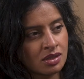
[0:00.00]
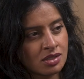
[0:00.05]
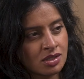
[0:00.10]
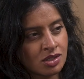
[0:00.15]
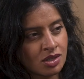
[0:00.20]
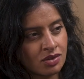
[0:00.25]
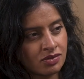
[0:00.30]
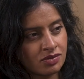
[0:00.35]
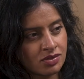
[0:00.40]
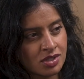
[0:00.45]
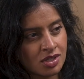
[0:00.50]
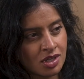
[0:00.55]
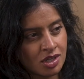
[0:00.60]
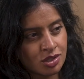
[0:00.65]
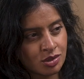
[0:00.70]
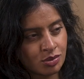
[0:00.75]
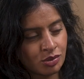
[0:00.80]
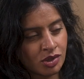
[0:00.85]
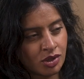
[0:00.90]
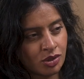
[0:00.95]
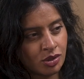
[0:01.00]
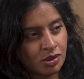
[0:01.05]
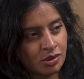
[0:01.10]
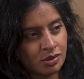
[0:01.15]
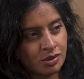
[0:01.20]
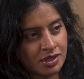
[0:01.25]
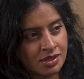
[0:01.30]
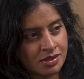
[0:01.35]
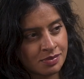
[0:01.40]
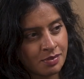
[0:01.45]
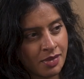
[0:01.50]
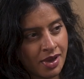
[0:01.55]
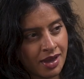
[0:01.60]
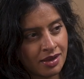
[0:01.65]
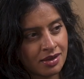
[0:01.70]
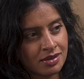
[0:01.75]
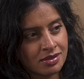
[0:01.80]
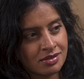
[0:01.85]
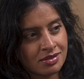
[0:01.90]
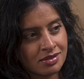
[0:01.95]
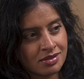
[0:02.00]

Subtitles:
this conversation with who is Matt,